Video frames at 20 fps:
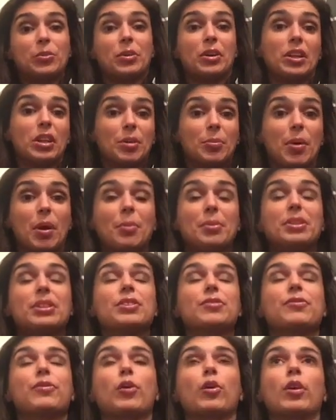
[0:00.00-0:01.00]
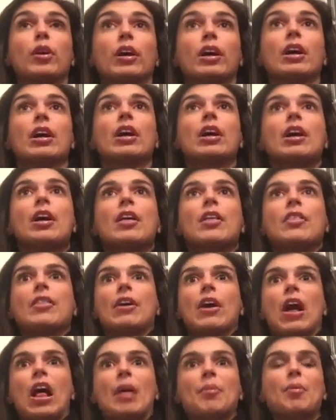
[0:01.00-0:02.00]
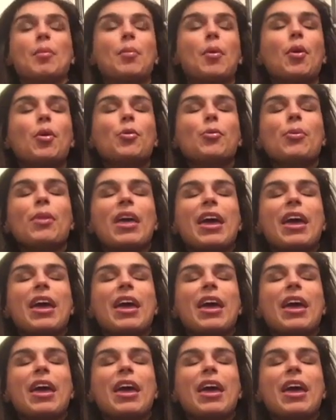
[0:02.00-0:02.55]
one of the opponents for the Alamo Bowl.